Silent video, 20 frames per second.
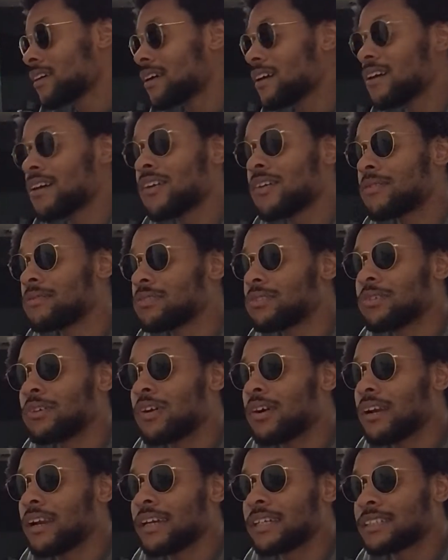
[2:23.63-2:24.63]
I don't do
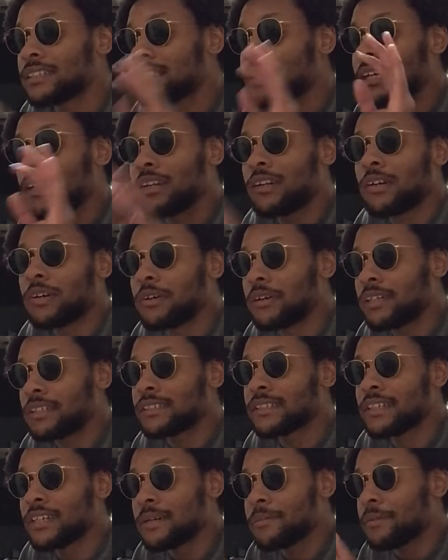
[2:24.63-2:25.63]
all that stunting on
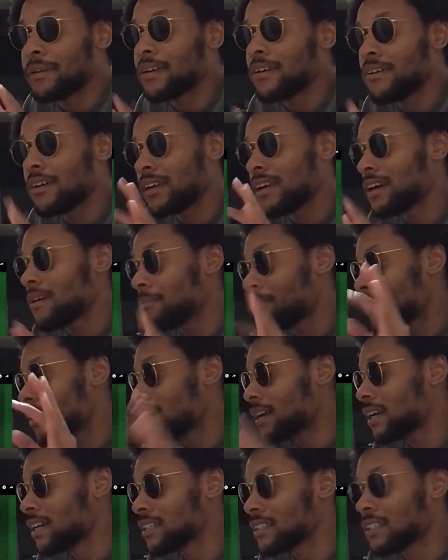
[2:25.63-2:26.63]
Instagram and all that,
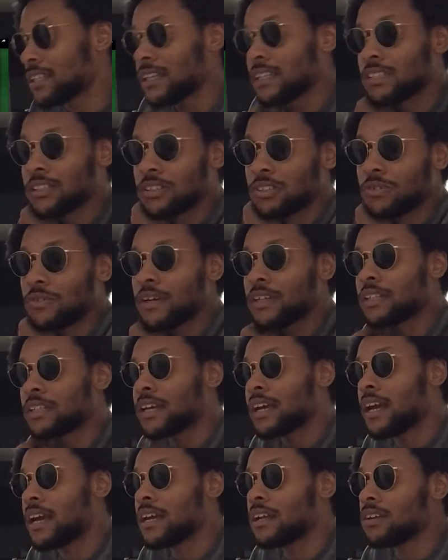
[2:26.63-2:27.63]
bro. Because niggas is quick to
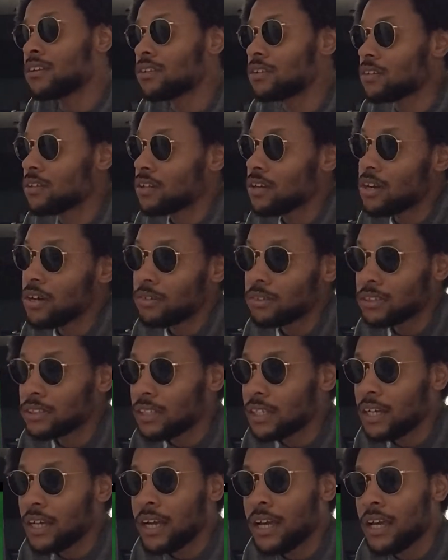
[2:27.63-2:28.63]
hating. You know what I'm
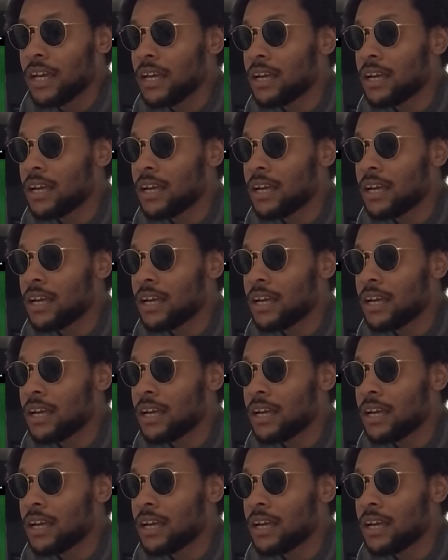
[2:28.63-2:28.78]
saying?